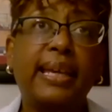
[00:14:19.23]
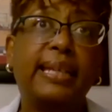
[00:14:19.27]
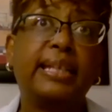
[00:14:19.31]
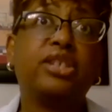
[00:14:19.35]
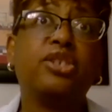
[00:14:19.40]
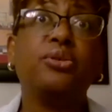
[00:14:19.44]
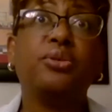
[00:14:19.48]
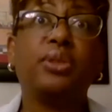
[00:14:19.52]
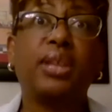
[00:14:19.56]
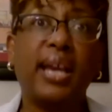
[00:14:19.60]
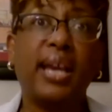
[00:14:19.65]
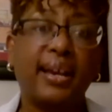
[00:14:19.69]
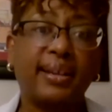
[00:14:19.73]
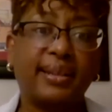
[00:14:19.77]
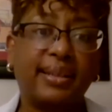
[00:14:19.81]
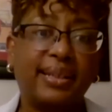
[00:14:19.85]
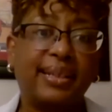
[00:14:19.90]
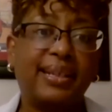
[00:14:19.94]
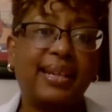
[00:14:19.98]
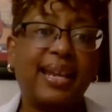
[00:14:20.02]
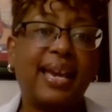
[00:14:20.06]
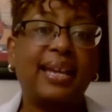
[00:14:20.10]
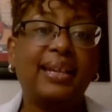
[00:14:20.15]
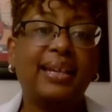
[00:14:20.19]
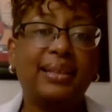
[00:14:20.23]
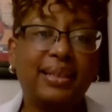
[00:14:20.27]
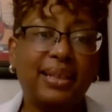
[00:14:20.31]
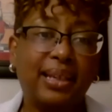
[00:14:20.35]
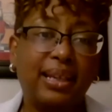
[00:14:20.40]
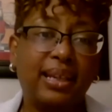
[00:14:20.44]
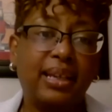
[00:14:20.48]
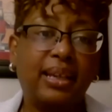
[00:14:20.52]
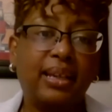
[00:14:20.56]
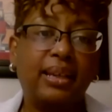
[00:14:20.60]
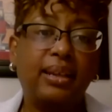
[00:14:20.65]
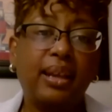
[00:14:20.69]
in
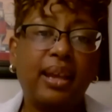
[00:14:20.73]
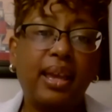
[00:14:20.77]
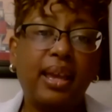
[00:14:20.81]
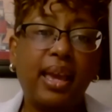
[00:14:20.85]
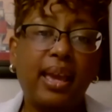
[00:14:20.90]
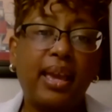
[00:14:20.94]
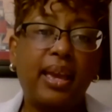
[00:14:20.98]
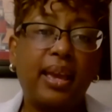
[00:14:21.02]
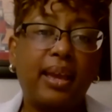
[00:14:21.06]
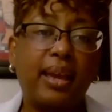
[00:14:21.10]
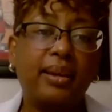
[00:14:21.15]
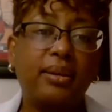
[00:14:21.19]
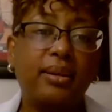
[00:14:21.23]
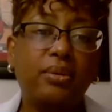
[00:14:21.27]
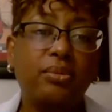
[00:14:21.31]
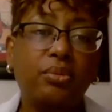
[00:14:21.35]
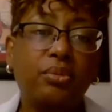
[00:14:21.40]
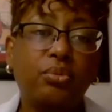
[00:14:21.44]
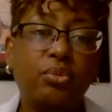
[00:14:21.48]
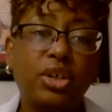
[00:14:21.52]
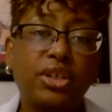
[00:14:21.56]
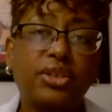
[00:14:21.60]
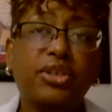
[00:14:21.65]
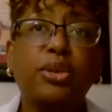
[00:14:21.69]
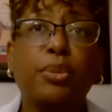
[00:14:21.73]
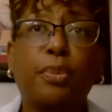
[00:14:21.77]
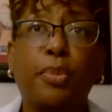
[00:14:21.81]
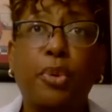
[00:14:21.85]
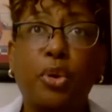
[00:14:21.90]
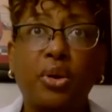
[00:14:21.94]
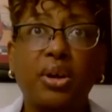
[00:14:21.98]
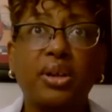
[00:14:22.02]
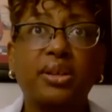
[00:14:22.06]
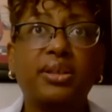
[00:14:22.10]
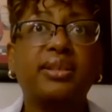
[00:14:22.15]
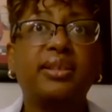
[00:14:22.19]
2019 and with
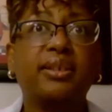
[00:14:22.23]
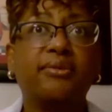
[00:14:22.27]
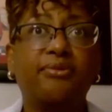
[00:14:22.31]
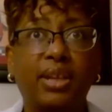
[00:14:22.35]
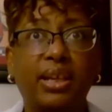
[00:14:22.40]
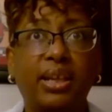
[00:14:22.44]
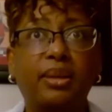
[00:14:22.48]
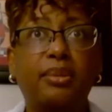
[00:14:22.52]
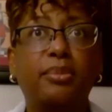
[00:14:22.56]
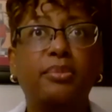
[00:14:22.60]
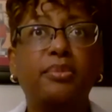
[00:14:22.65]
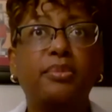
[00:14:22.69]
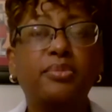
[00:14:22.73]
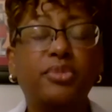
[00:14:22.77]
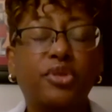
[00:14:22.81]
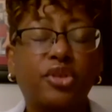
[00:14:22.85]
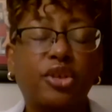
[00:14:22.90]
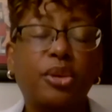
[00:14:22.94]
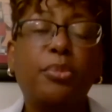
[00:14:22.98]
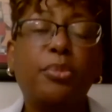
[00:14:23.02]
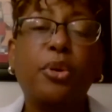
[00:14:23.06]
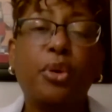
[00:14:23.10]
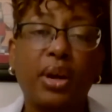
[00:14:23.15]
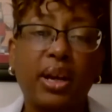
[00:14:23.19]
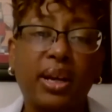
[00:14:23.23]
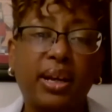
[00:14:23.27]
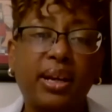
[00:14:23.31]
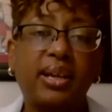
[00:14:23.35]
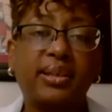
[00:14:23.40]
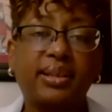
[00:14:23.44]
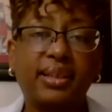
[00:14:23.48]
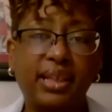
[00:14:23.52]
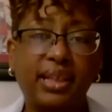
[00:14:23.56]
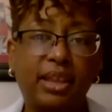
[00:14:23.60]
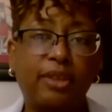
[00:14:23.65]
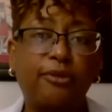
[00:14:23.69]
supports of them supporting
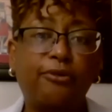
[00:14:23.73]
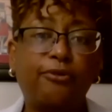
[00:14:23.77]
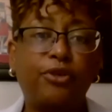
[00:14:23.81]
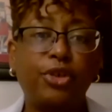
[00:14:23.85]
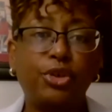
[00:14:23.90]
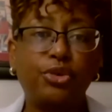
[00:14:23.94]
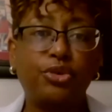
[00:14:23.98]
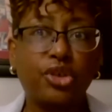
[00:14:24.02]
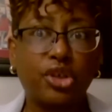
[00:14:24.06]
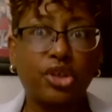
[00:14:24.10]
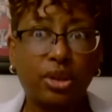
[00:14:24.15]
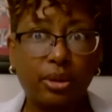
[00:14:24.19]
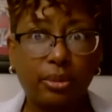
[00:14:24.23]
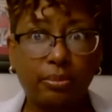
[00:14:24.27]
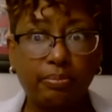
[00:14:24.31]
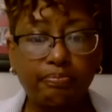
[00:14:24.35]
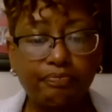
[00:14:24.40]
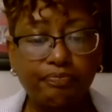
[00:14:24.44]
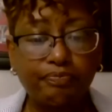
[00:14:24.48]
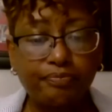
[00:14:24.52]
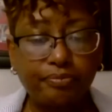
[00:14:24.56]
us in the future.